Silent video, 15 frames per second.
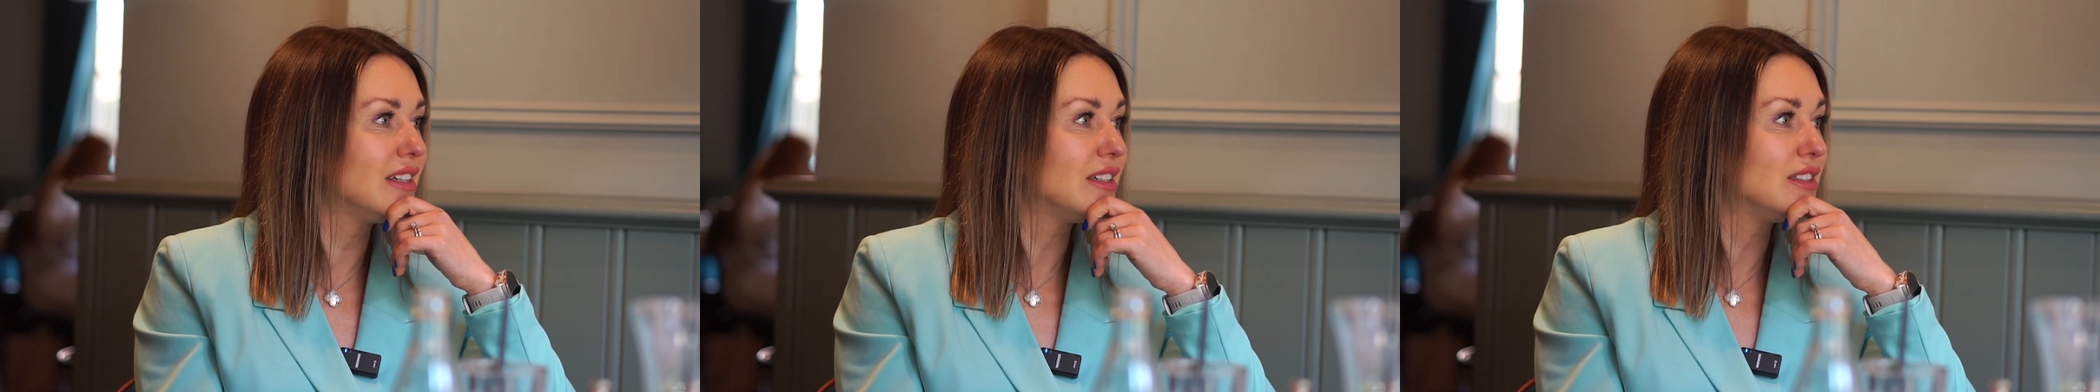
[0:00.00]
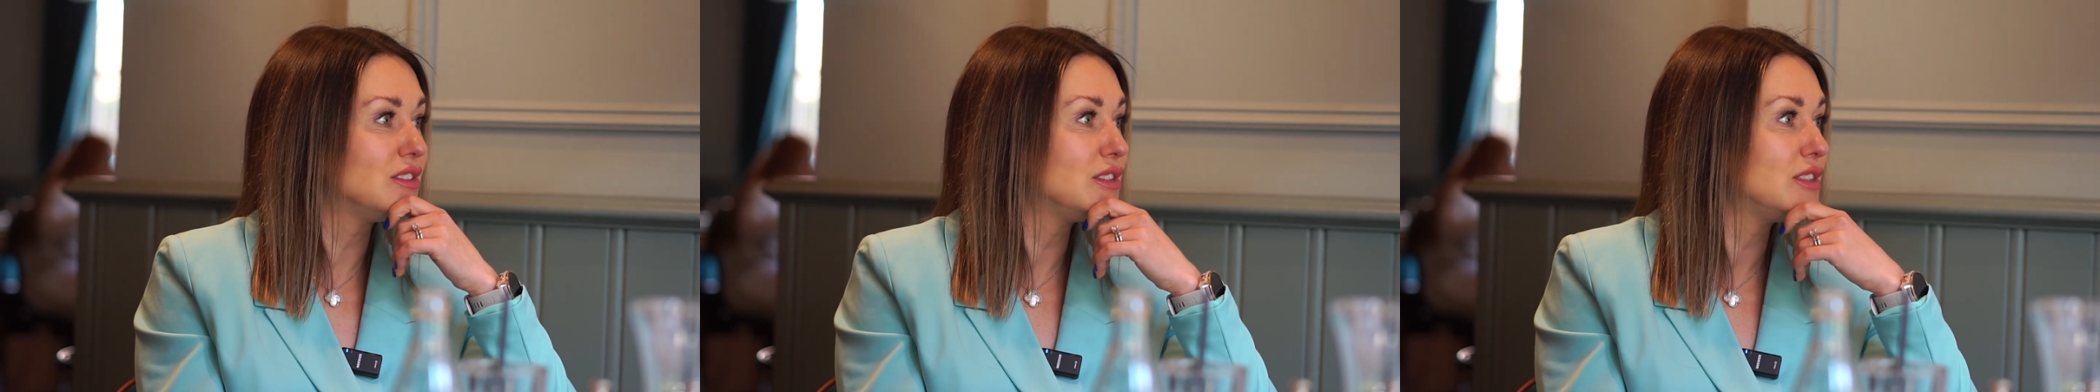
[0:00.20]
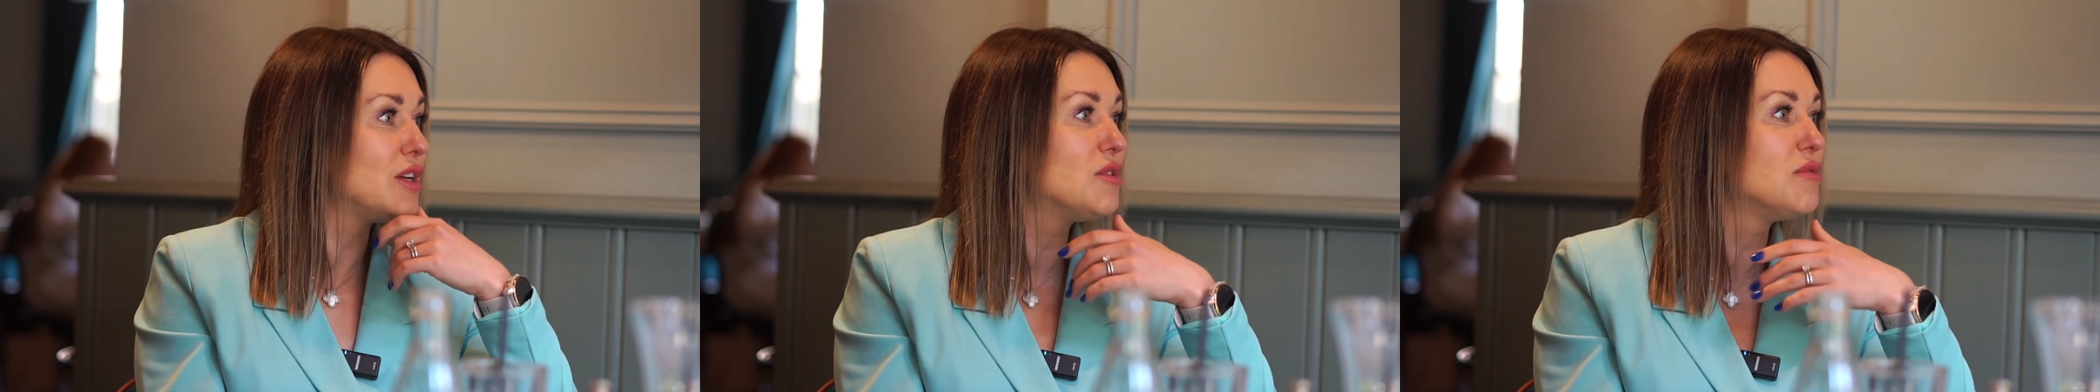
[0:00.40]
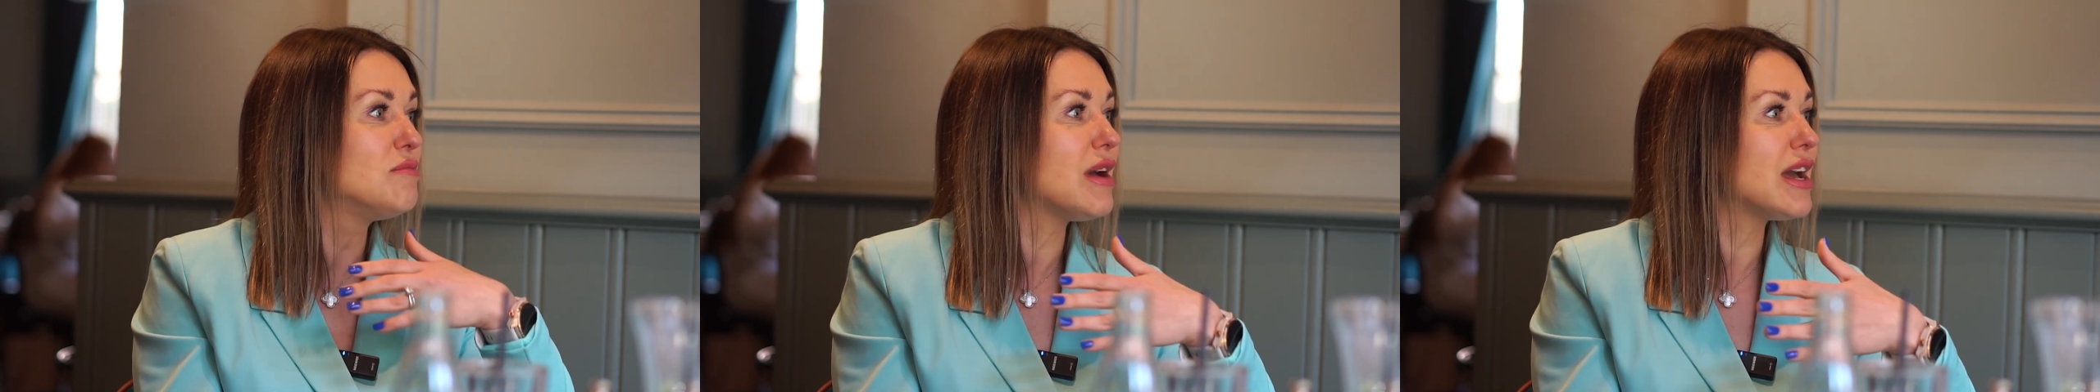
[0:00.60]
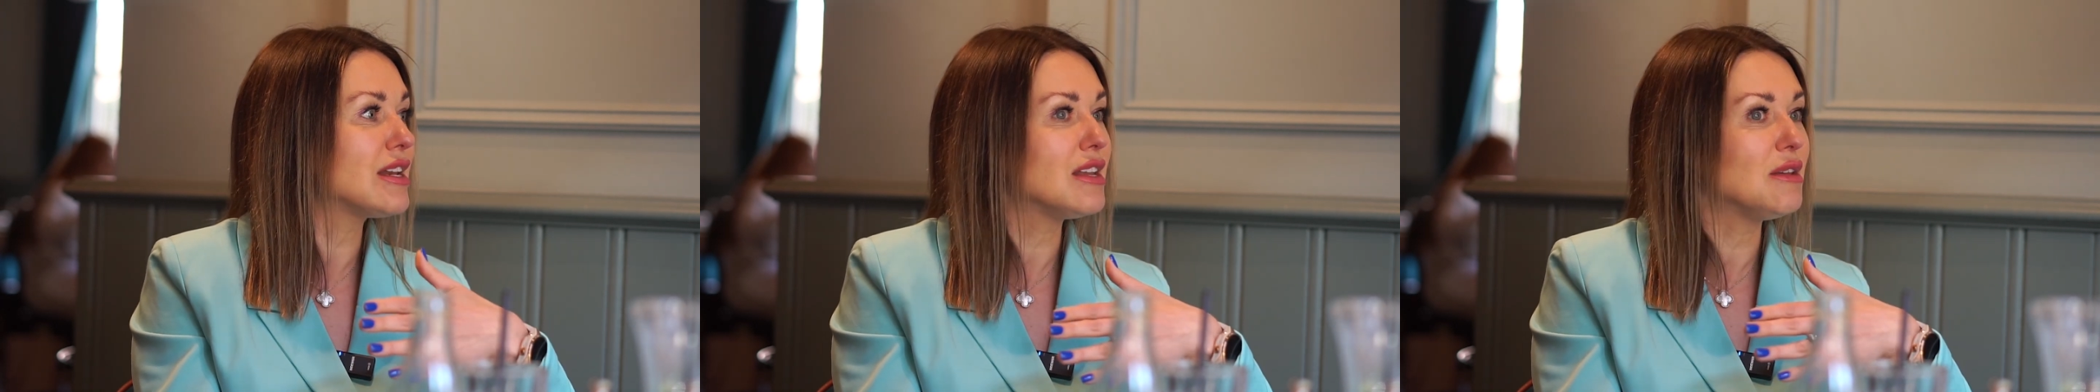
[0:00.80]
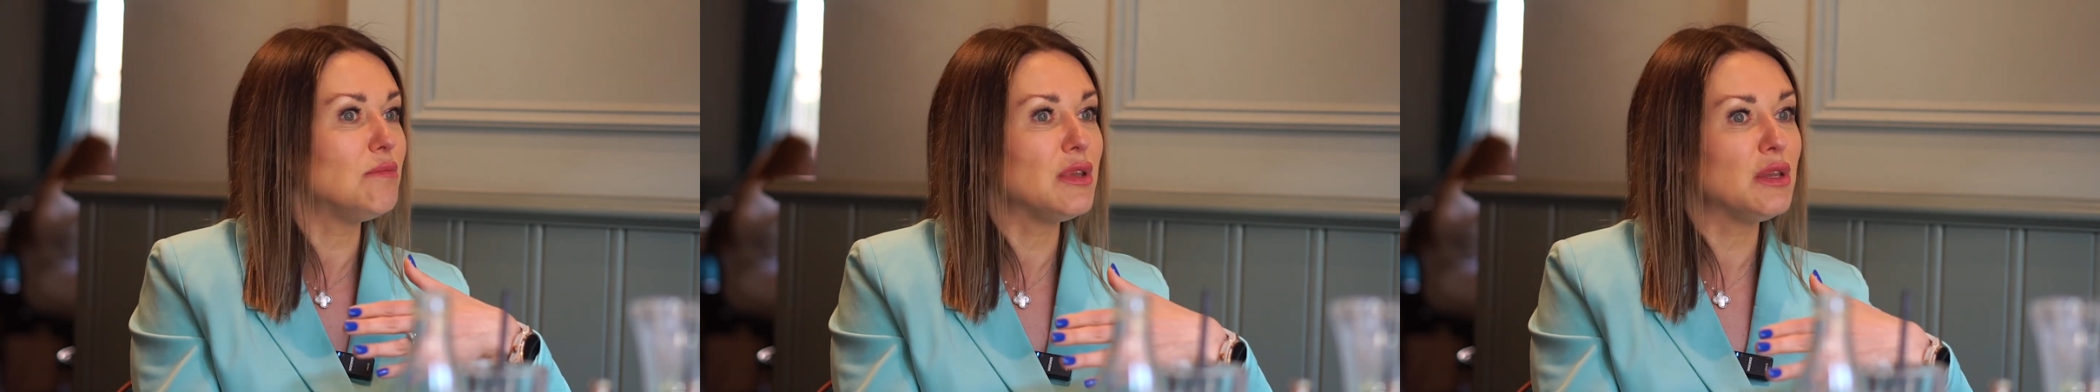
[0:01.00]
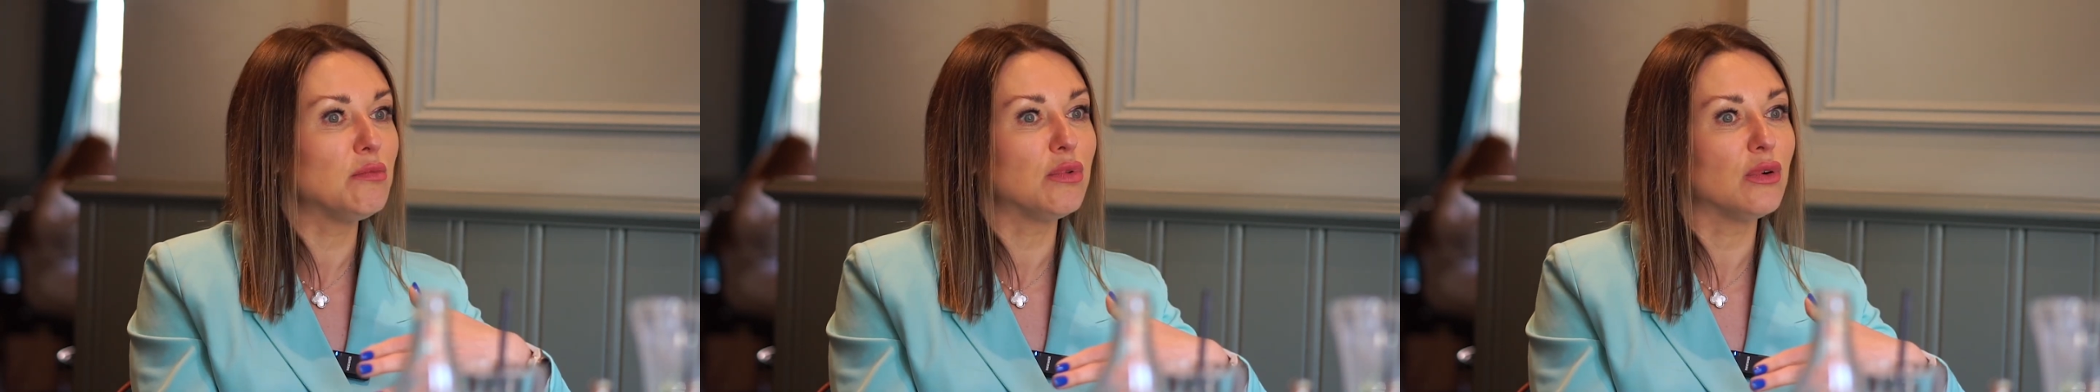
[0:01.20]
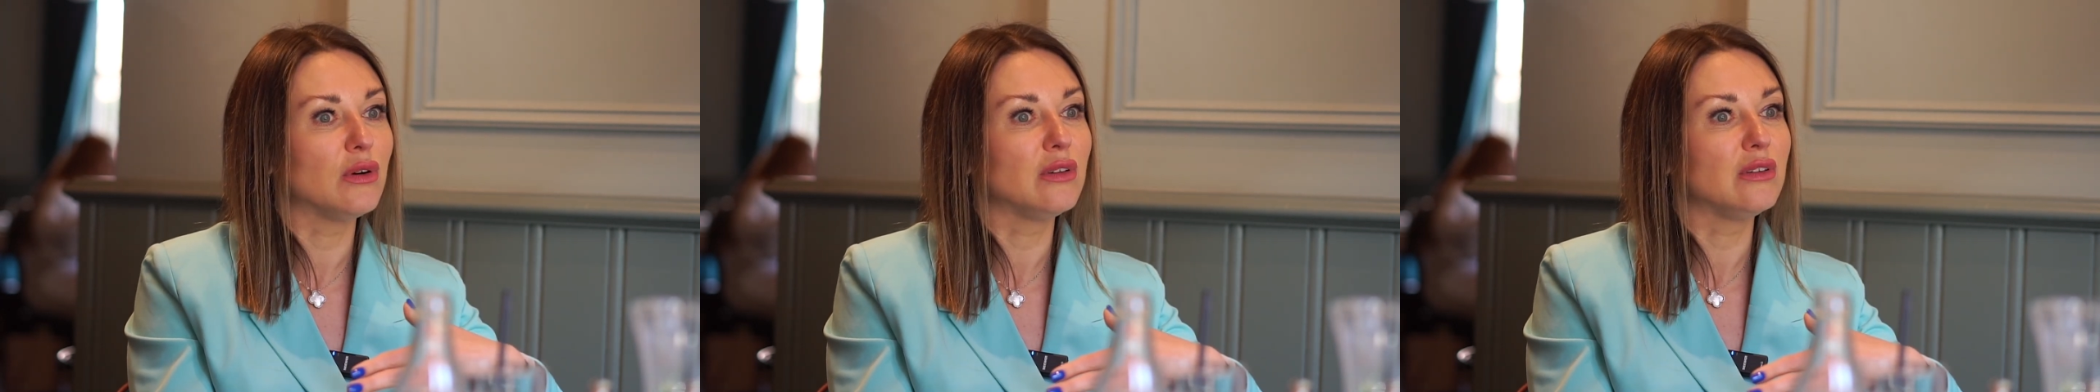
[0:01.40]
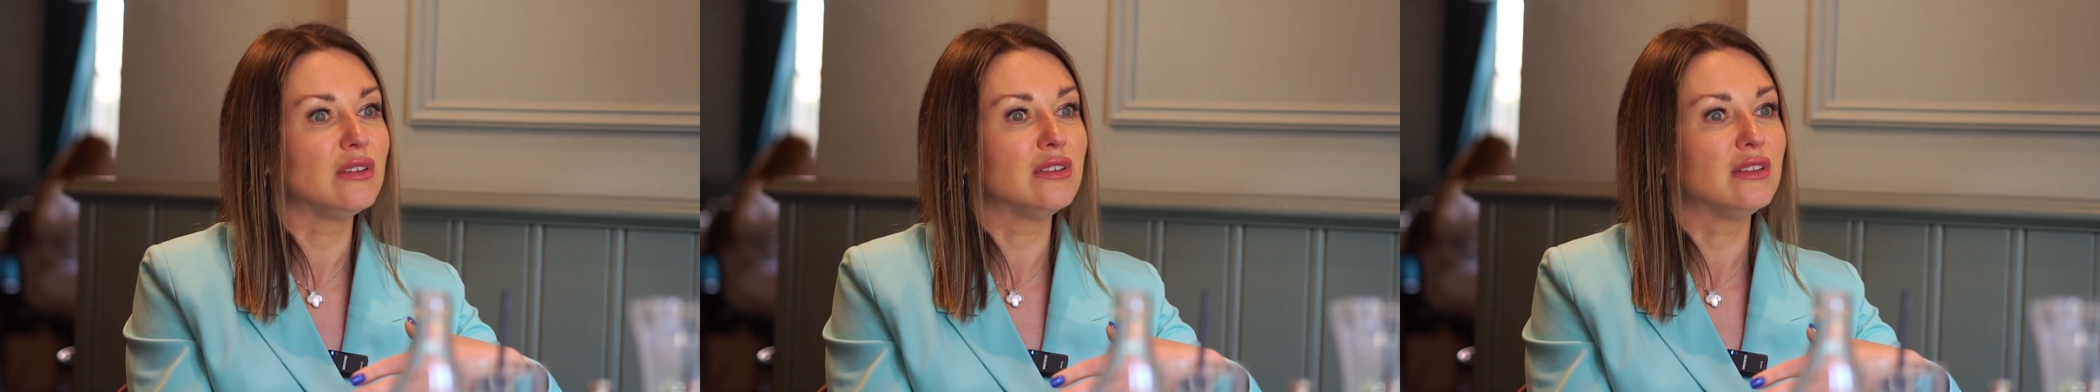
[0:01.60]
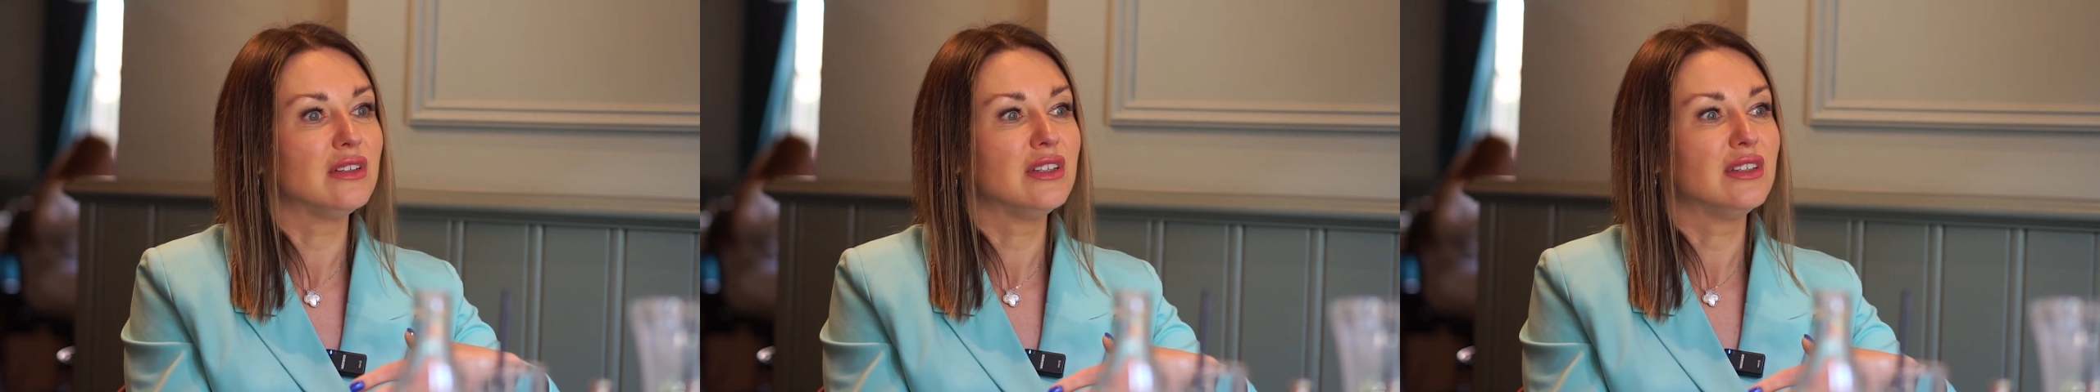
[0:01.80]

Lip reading: so many people,